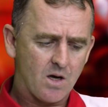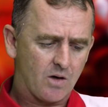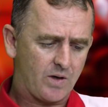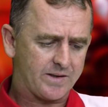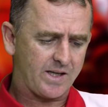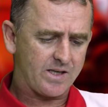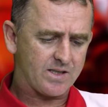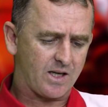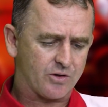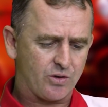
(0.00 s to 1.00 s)
Right, that is
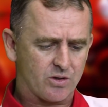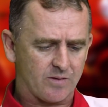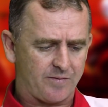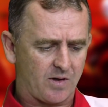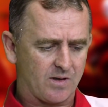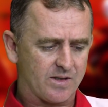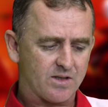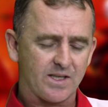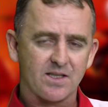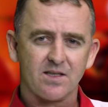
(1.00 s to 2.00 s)
our 2 to follow. Let's
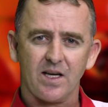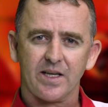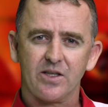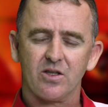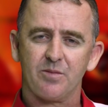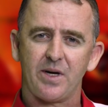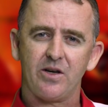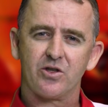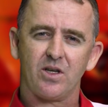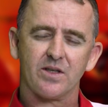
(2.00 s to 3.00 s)
get stuck into the
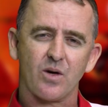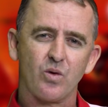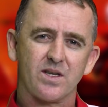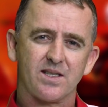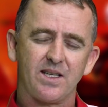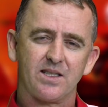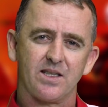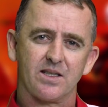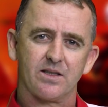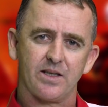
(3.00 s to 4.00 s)
barrier trials. There were 6
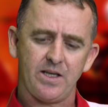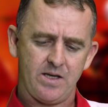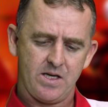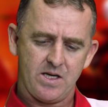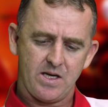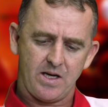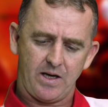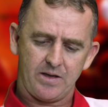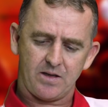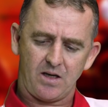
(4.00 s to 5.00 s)
yesterday,
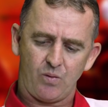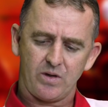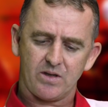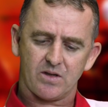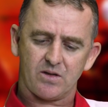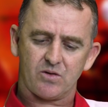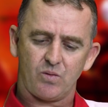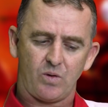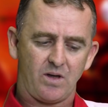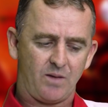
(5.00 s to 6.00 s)
and I want to
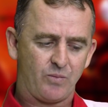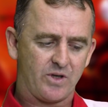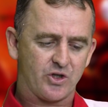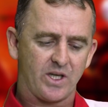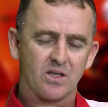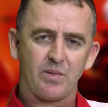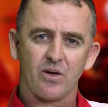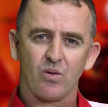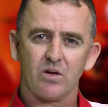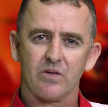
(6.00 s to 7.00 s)
well, I'm going to chat about
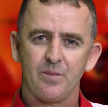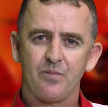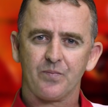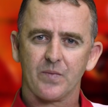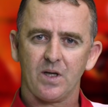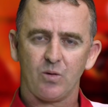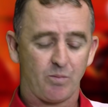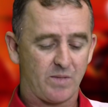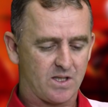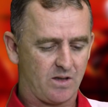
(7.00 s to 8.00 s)
all of them. Well,
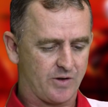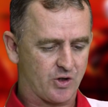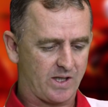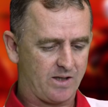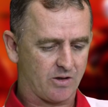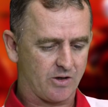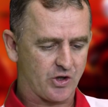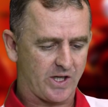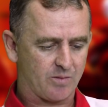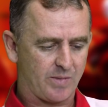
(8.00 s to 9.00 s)
myself and Shahil are going to
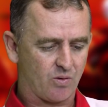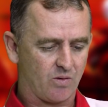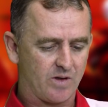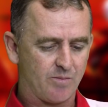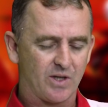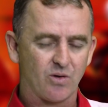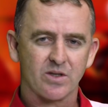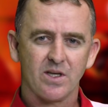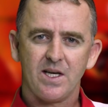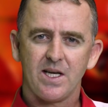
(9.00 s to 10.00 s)
chat about all of them because
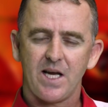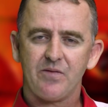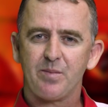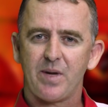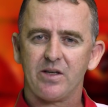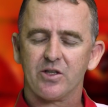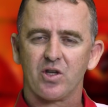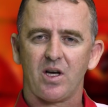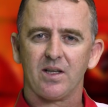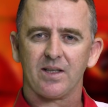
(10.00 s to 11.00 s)
every barrier
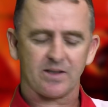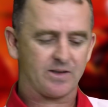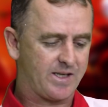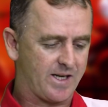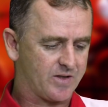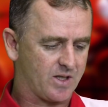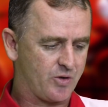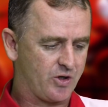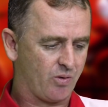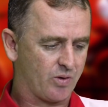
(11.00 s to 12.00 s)
trial did have some
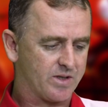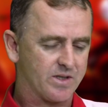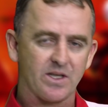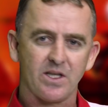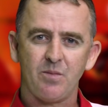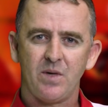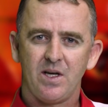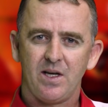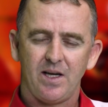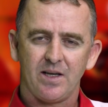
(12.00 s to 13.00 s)
new horses in them.
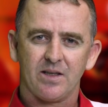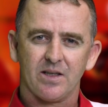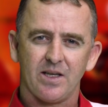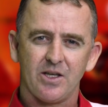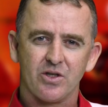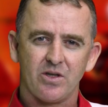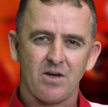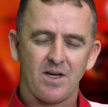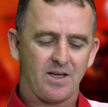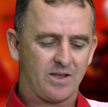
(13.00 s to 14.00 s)
And as you know,
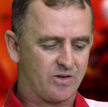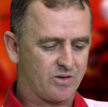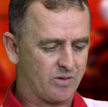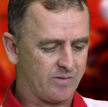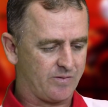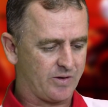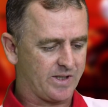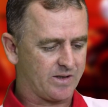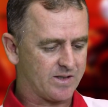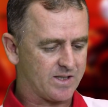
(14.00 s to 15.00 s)
I like to sort of look
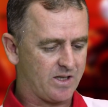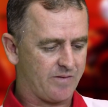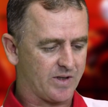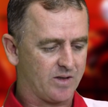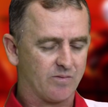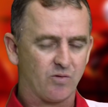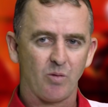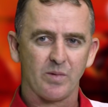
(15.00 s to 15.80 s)
at the South African form